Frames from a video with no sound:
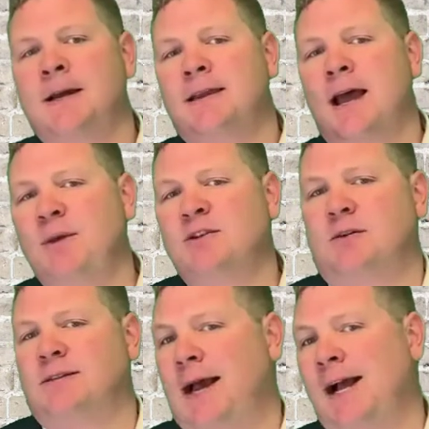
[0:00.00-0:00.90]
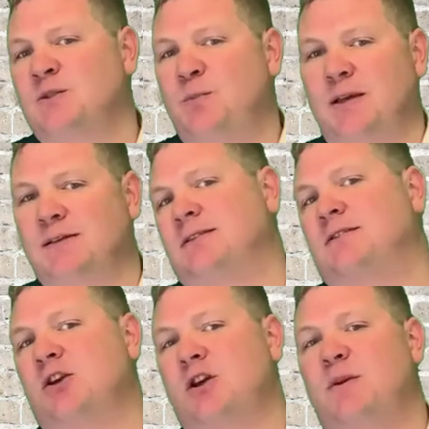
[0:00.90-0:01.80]
that means our tax basis is
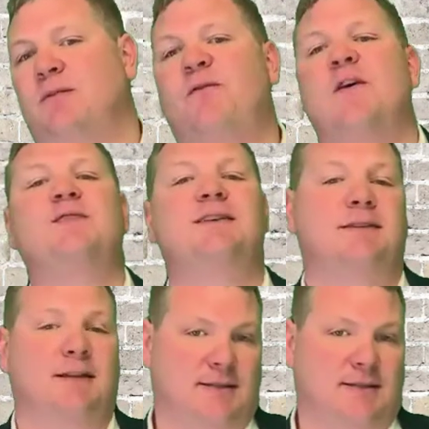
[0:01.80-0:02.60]
going to be fifty-six